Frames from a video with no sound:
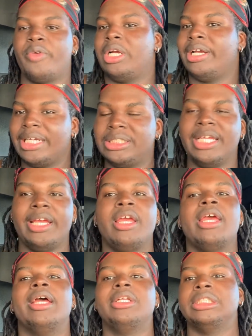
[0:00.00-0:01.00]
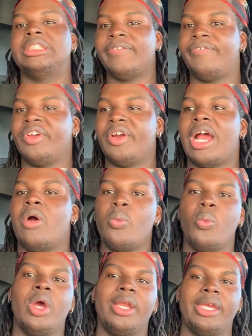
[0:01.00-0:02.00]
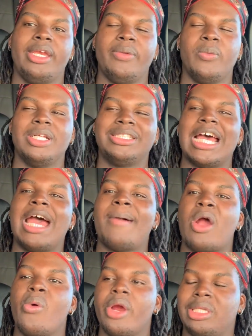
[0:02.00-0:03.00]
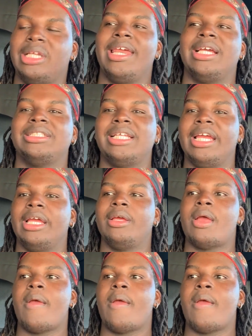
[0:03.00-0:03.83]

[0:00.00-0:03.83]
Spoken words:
for the next day, just to figure out what time I worked the next day.